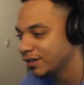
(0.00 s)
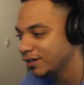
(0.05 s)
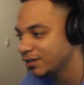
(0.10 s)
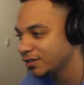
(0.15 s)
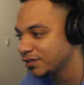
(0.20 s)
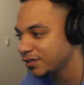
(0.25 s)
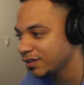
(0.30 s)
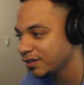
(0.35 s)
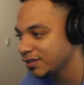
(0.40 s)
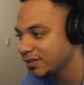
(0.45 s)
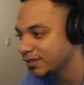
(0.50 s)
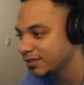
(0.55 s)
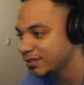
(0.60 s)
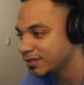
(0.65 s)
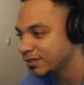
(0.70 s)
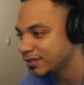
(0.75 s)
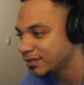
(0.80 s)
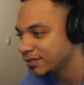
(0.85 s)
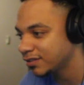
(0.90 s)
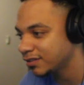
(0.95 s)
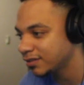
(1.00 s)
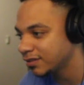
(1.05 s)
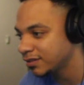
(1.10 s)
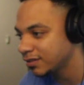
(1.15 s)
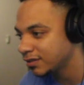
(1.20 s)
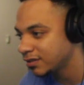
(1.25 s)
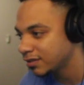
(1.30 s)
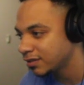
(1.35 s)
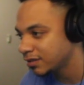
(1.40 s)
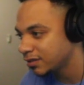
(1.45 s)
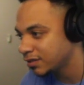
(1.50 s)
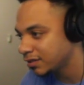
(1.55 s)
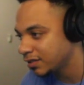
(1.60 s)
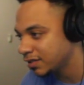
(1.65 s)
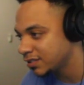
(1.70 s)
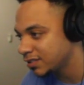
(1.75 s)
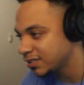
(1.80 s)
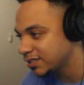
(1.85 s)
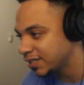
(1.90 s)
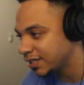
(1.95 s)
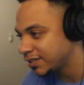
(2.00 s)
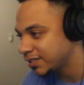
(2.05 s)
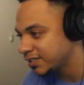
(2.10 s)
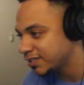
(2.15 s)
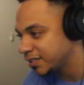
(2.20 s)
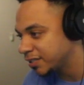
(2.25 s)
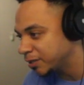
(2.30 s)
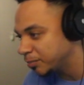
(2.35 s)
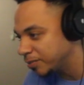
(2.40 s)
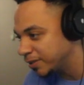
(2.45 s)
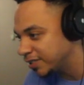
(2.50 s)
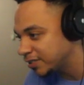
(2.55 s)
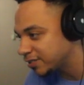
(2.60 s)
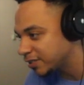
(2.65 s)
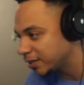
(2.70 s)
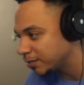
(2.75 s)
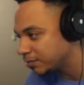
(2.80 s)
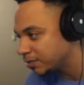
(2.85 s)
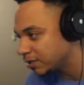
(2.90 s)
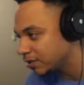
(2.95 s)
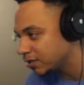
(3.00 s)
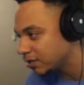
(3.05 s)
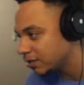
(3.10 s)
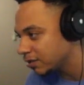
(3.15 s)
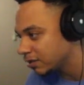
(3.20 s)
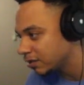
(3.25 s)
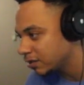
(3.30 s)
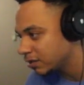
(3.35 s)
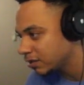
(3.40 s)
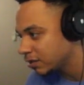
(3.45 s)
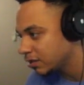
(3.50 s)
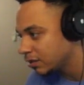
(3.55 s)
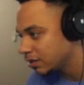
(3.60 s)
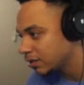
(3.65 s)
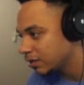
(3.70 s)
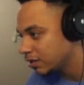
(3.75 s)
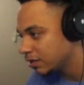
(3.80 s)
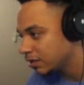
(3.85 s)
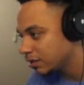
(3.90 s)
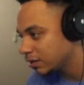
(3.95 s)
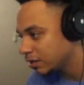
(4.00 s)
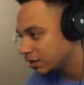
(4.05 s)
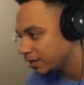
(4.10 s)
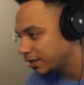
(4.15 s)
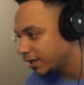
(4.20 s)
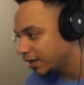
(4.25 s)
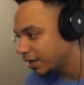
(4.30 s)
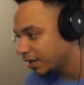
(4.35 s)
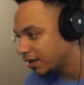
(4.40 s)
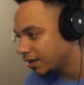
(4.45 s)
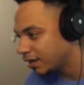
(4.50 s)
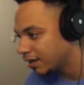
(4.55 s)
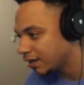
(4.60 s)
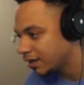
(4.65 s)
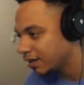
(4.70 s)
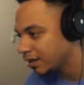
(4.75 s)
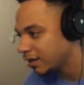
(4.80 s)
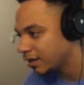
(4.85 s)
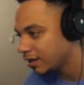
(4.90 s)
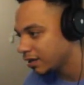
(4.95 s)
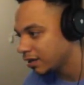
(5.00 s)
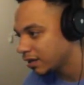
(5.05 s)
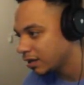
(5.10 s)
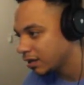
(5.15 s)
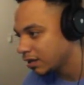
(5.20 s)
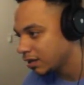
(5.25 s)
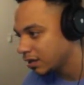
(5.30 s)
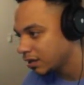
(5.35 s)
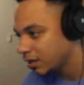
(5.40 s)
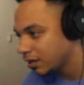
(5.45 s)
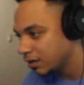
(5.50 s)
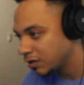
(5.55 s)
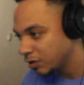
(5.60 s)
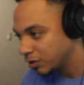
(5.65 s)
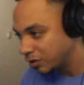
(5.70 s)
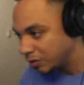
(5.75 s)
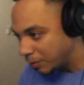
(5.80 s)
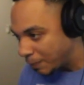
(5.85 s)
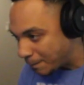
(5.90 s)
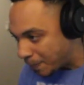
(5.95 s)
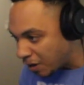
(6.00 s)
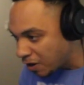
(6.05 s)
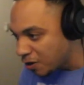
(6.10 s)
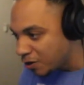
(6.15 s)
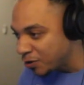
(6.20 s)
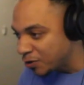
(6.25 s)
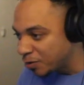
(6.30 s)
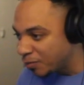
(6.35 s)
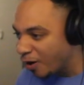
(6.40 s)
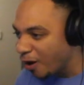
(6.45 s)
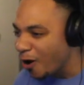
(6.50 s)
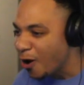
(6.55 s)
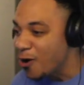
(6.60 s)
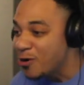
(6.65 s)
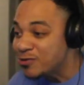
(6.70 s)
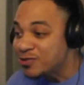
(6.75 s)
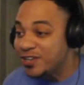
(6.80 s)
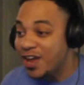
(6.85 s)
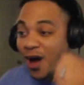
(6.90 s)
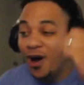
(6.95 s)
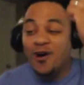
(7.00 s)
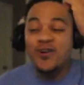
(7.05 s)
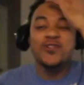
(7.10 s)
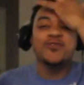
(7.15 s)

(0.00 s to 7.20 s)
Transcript: Hold on. This looks like this could be something. Yeah. Boom! Oh no!